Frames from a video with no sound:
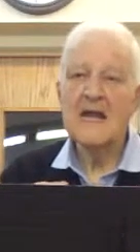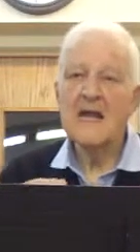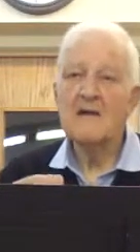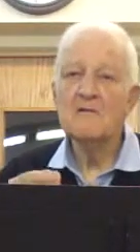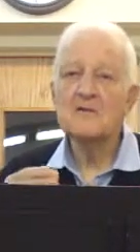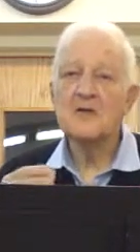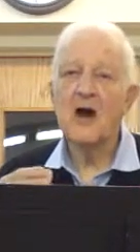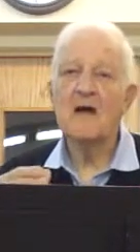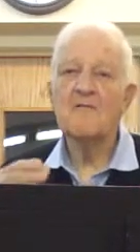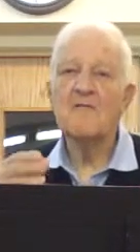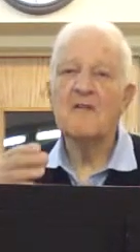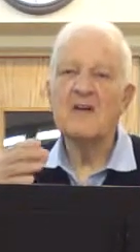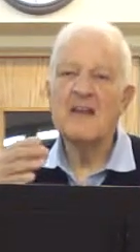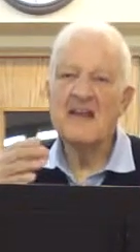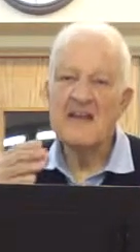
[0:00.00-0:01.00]
It was on
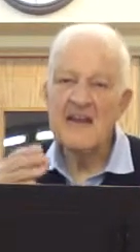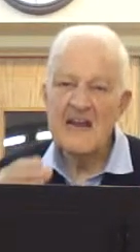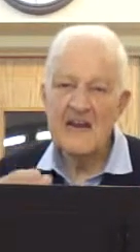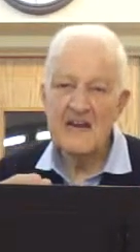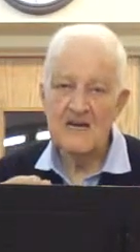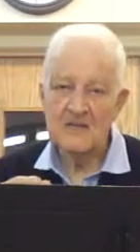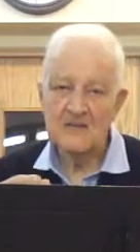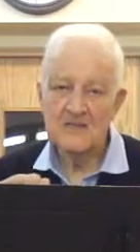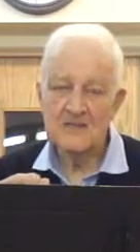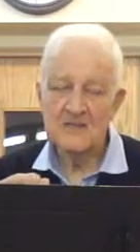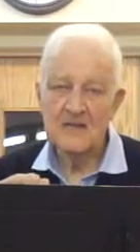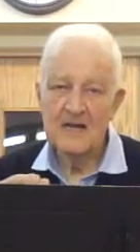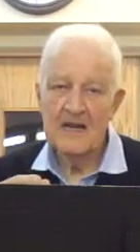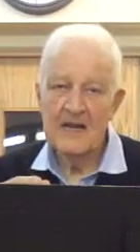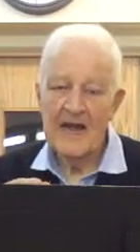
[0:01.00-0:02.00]
for years.
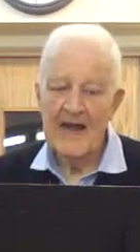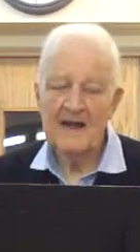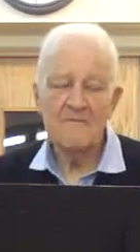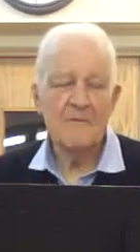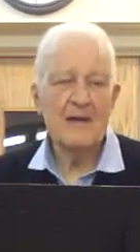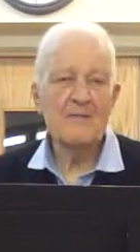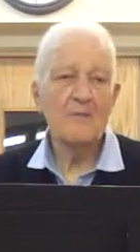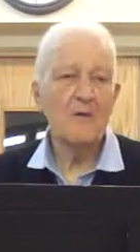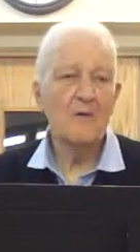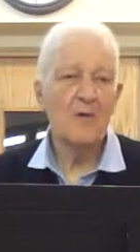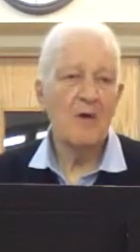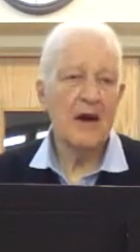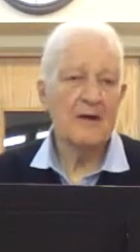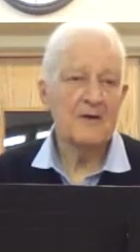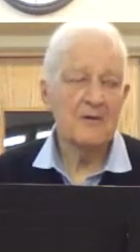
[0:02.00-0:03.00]
And people
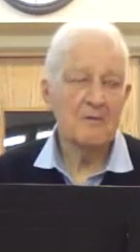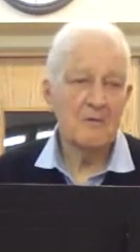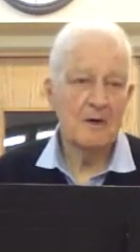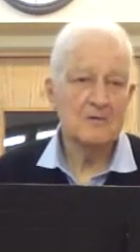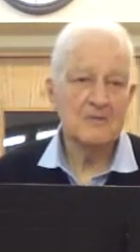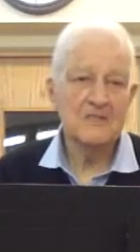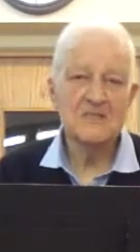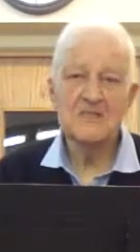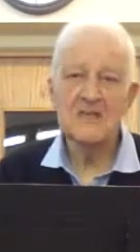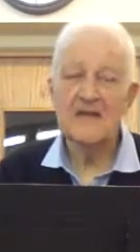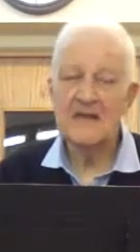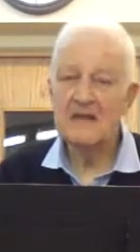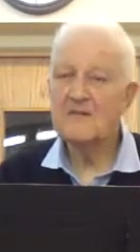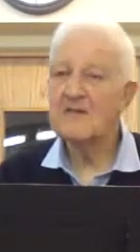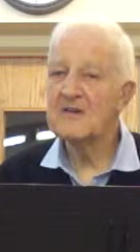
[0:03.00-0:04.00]
who had neuroses, and
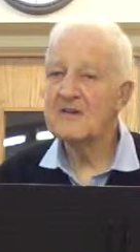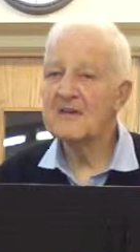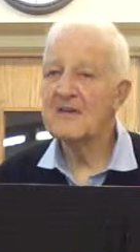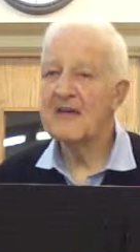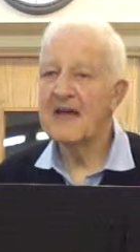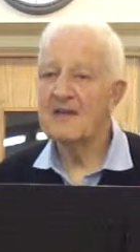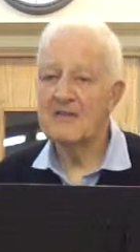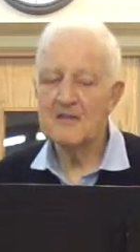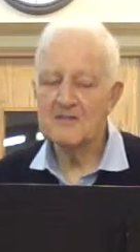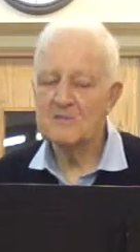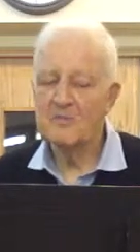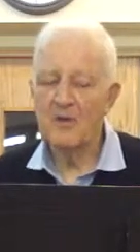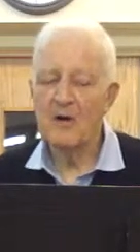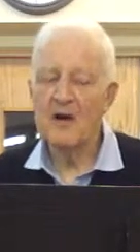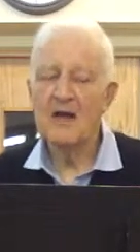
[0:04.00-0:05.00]
even today, this
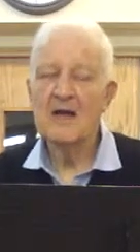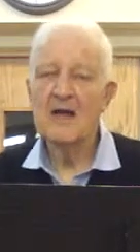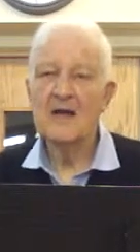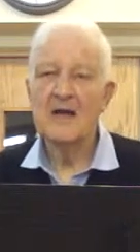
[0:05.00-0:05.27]
book,